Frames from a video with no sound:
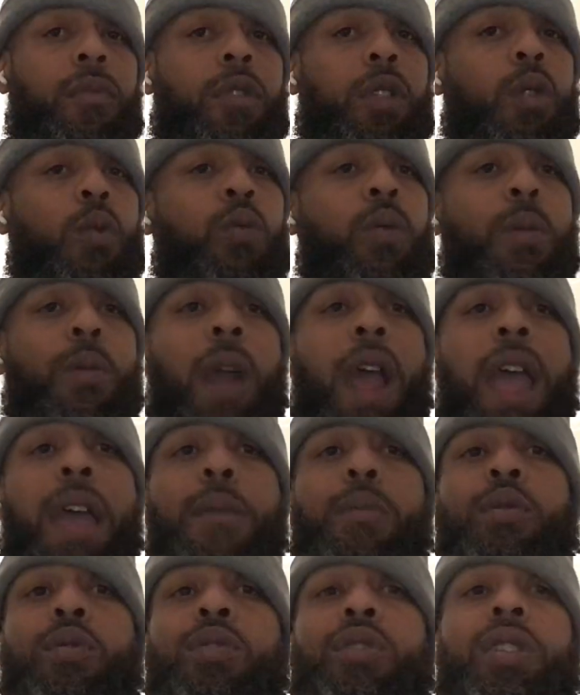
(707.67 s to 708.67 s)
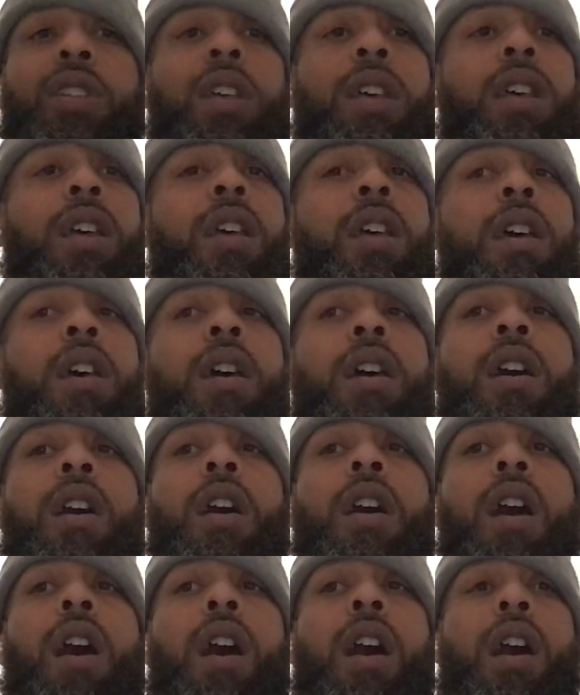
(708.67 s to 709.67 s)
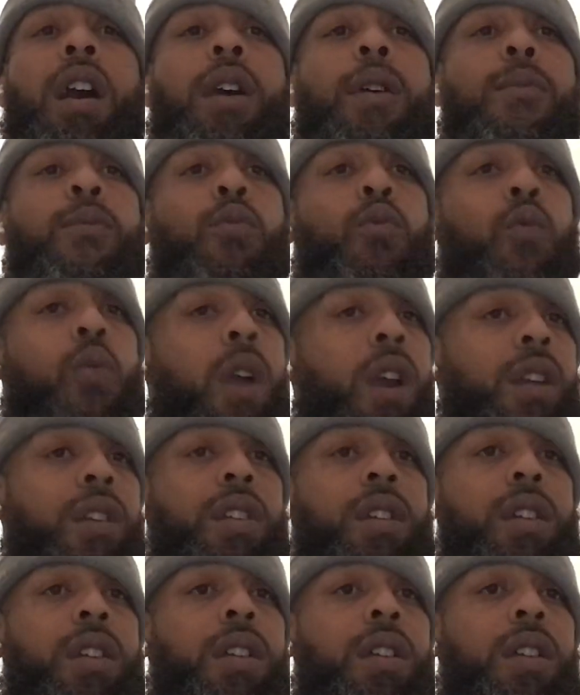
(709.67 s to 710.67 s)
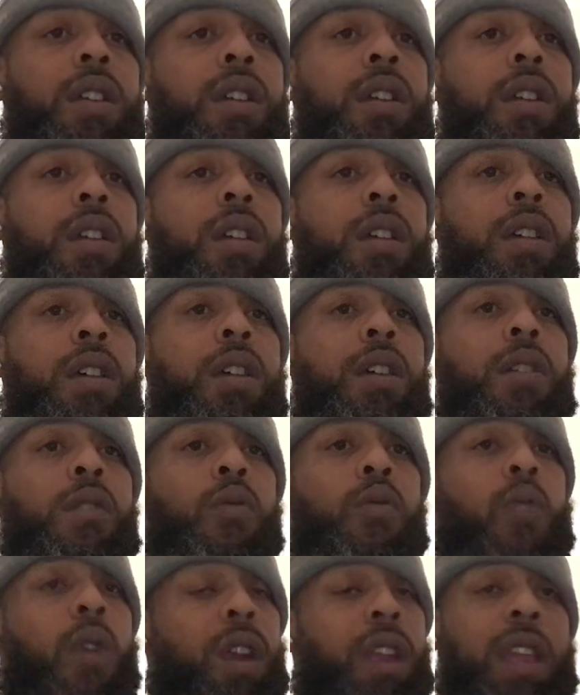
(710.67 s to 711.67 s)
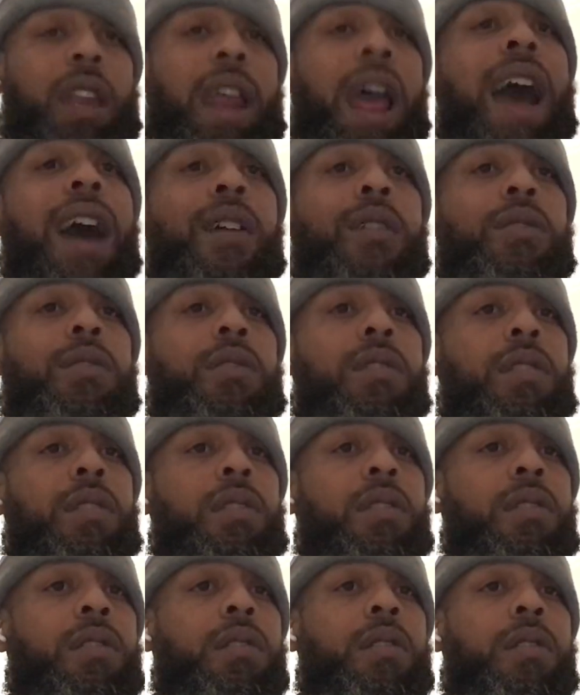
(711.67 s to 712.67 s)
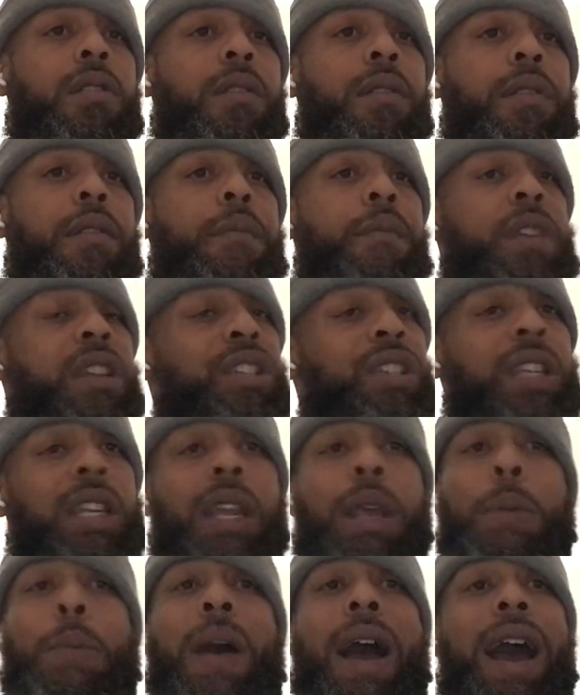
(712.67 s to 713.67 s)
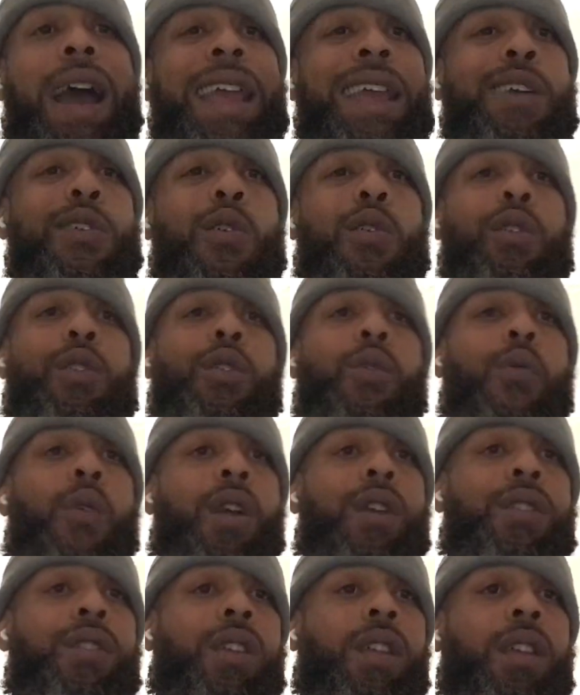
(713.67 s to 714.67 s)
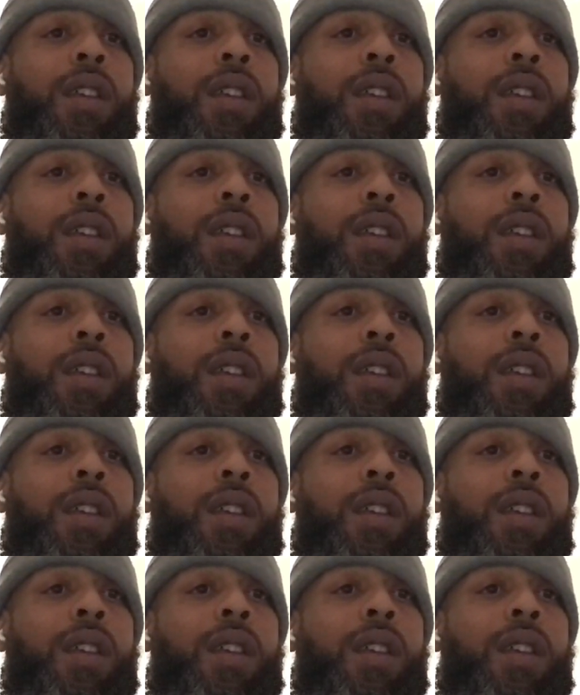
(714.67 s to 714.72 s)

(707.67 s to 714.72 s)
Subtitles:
we were able to work it out. She didn't mind going to work.